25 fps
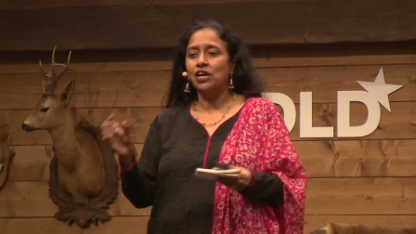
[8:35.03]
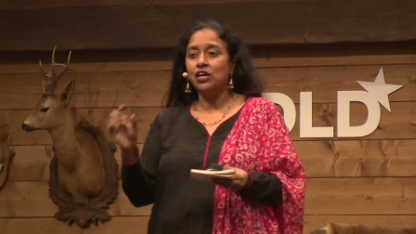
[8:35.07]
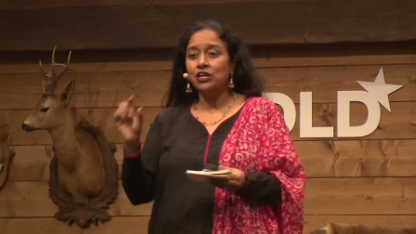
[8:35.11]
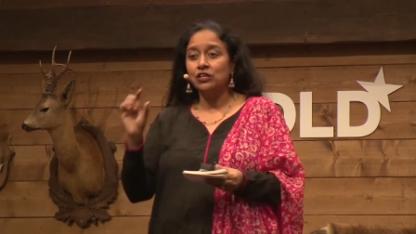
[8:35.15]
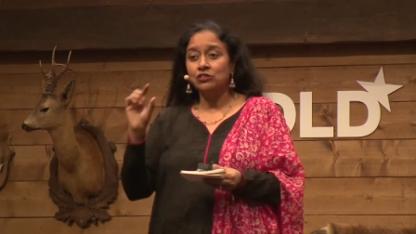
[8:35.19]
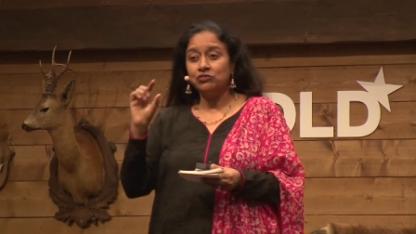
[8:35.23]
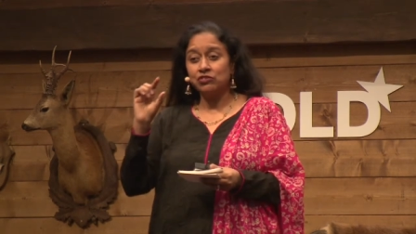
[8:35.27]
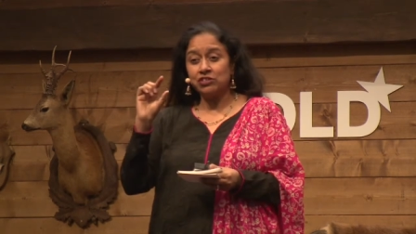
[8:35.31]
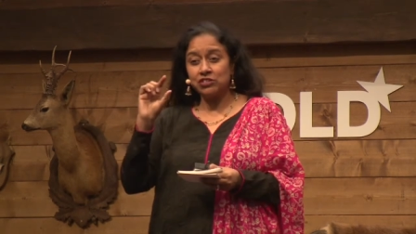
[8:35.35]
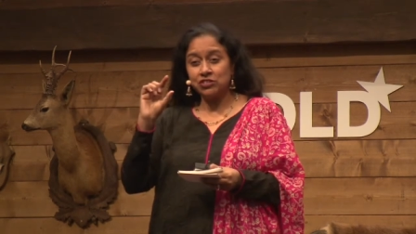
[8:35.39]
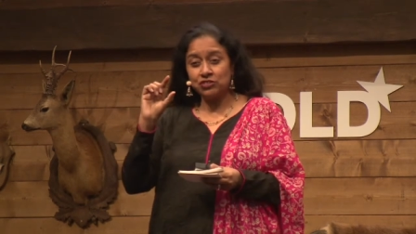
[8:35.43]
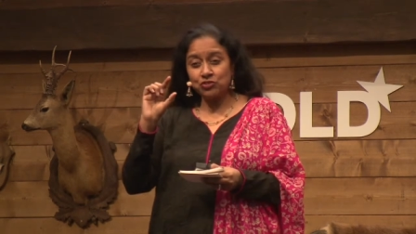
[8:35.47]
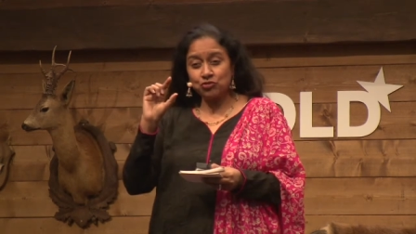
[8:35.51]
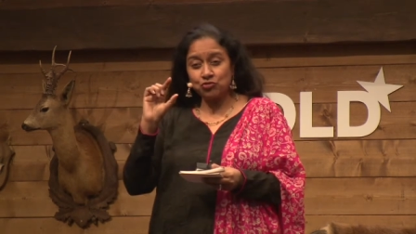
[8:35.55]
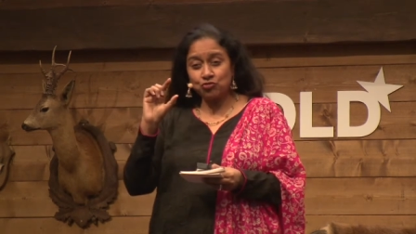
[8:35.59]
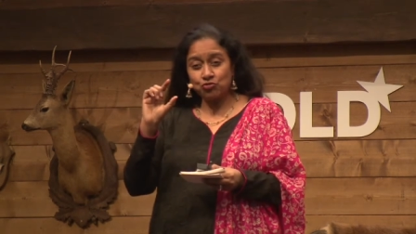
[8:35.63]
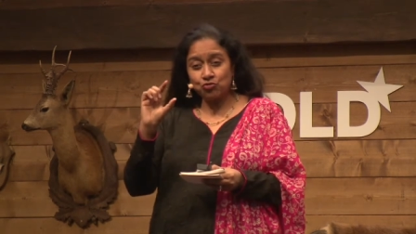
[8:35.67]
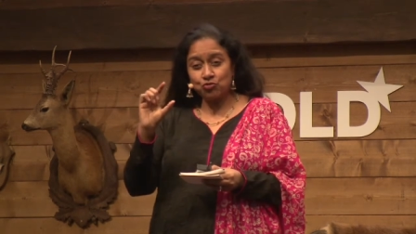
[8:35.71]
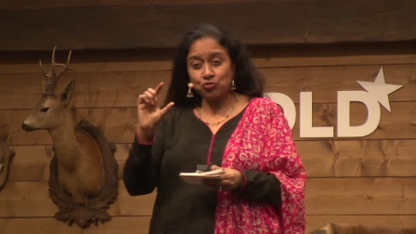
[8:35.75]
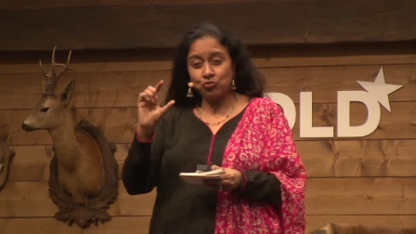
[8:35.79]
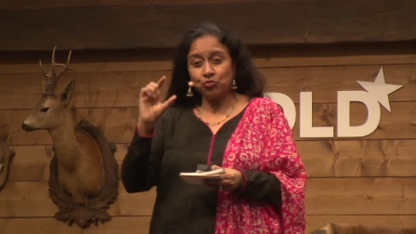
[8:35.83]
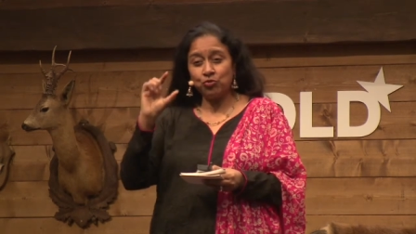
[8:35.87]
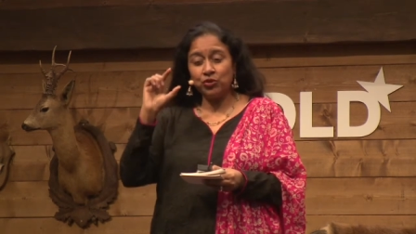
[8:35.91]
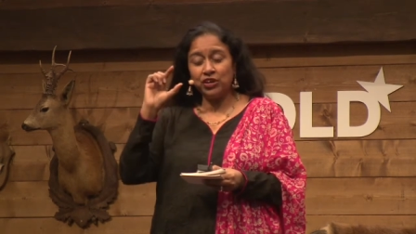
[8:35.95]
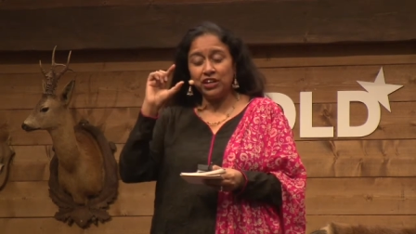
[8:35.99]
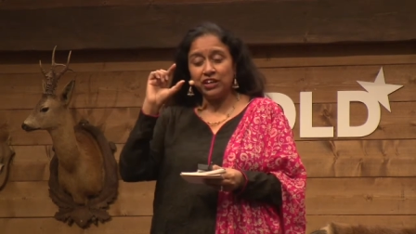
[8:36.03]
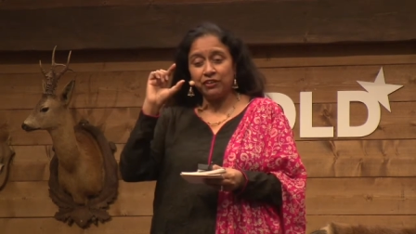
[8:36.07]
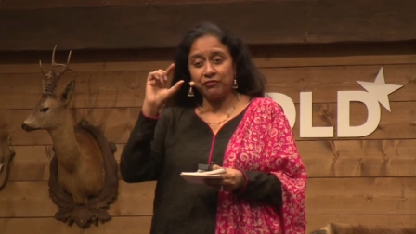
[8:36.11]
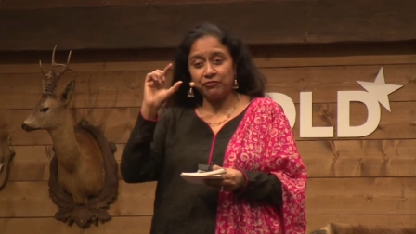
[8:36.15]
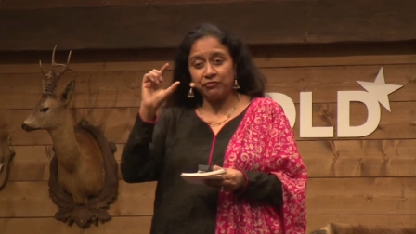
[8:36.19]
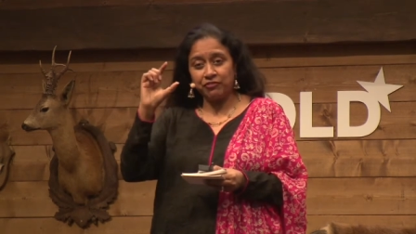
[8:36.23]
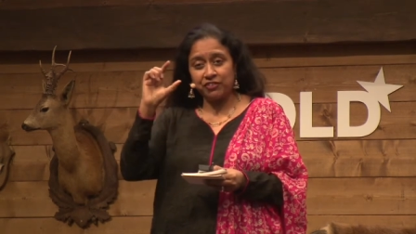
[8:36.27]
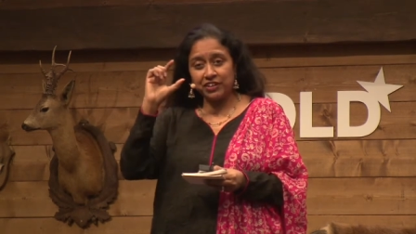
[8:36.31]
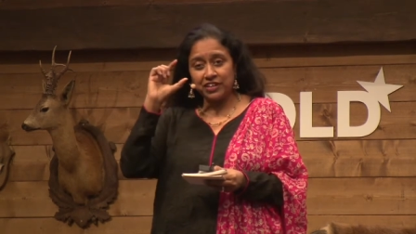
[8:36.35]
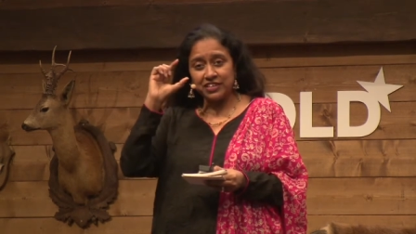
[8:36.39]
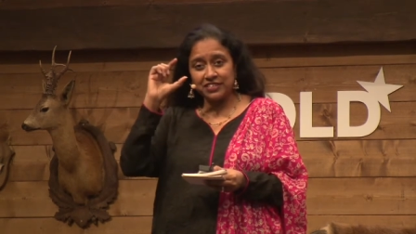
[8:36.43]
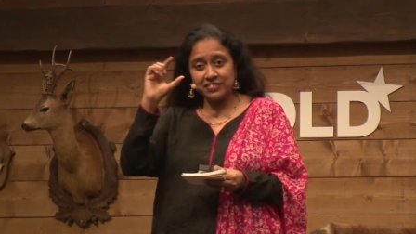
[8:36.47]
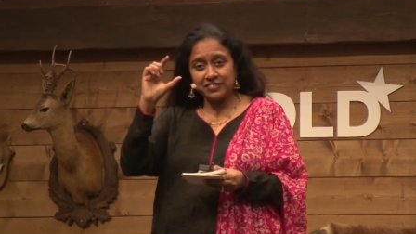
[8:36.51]
So it's a truly
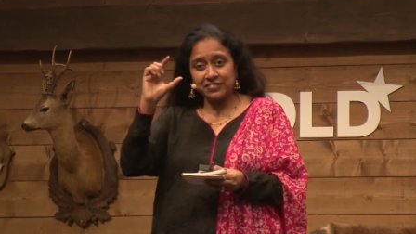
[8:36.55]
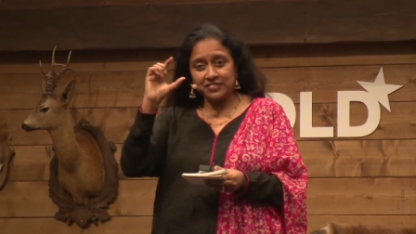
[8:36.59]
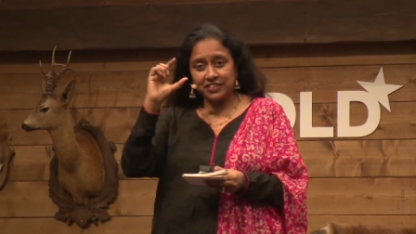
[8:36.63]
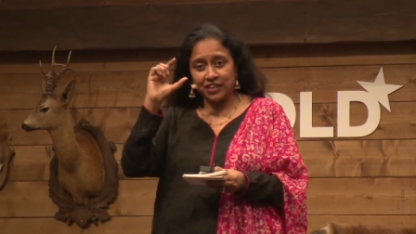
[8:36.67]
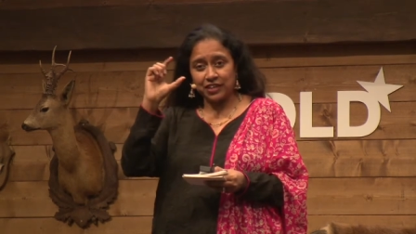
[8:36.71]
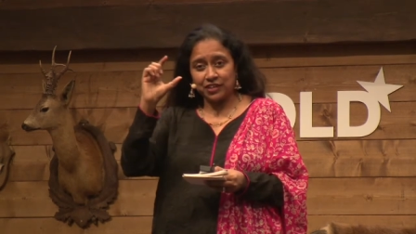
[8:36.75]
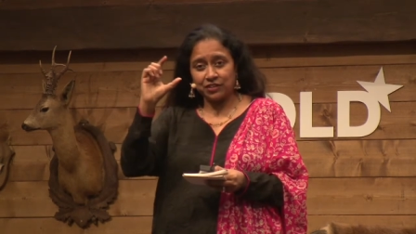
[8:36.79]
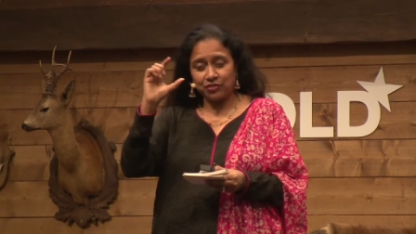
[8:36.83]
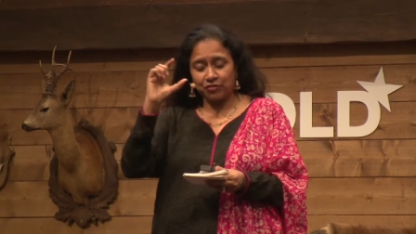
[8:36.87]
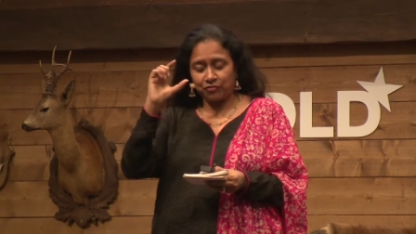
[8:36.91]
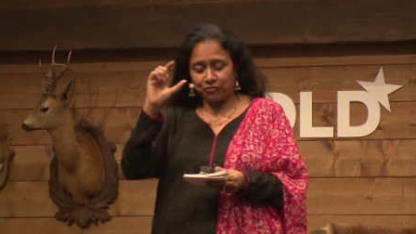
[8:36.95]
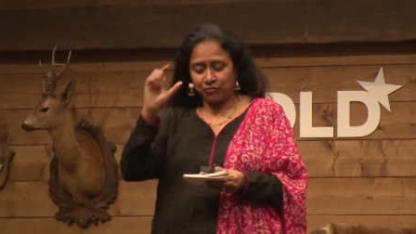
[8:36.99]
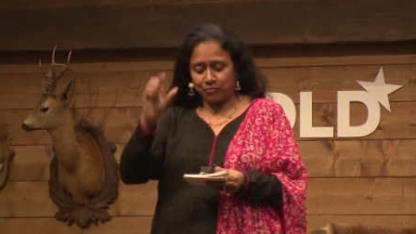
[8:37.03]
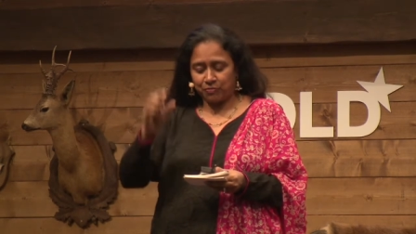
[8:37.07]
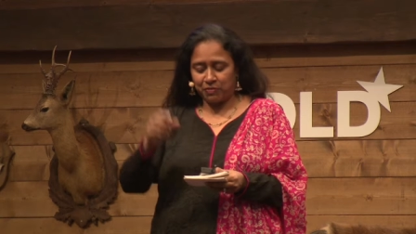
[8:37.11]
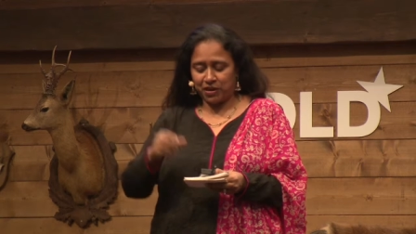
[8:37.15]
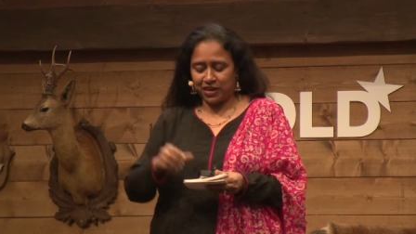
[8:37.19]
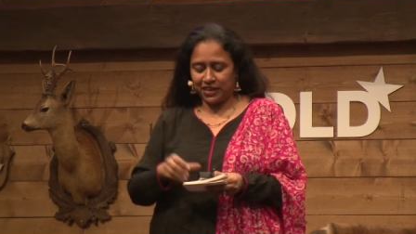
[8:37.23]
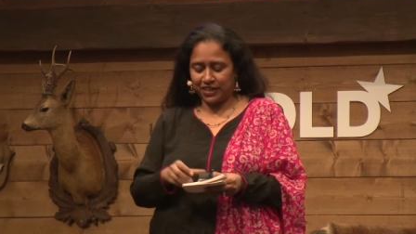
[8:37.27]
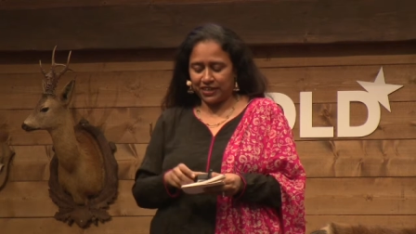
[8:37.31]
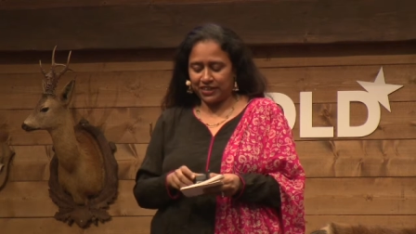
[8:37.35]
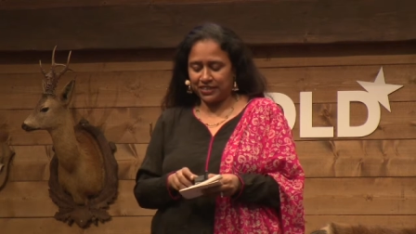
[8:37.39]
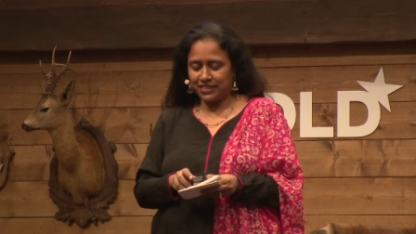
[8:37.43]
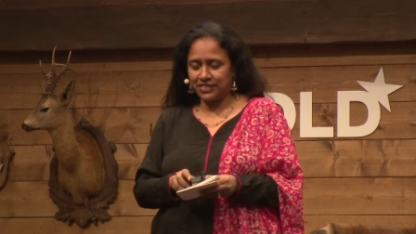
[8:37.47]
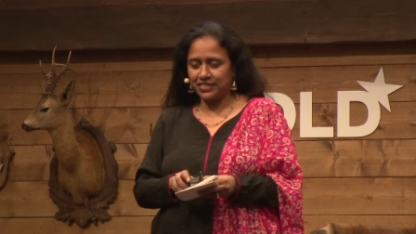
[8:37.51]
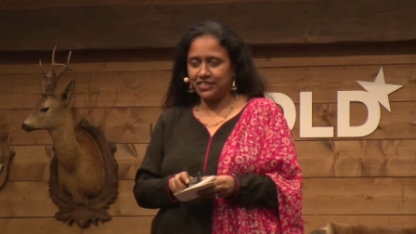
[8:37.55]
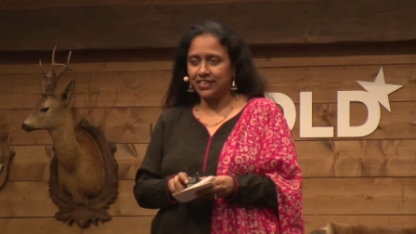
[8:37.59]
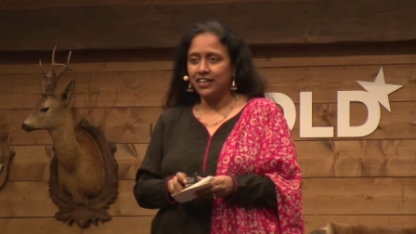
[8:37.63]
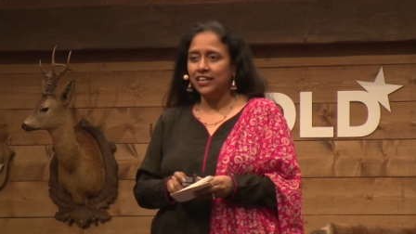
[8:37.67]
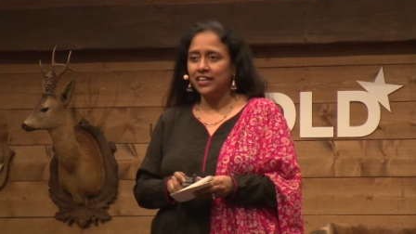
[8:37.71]
free state of mind.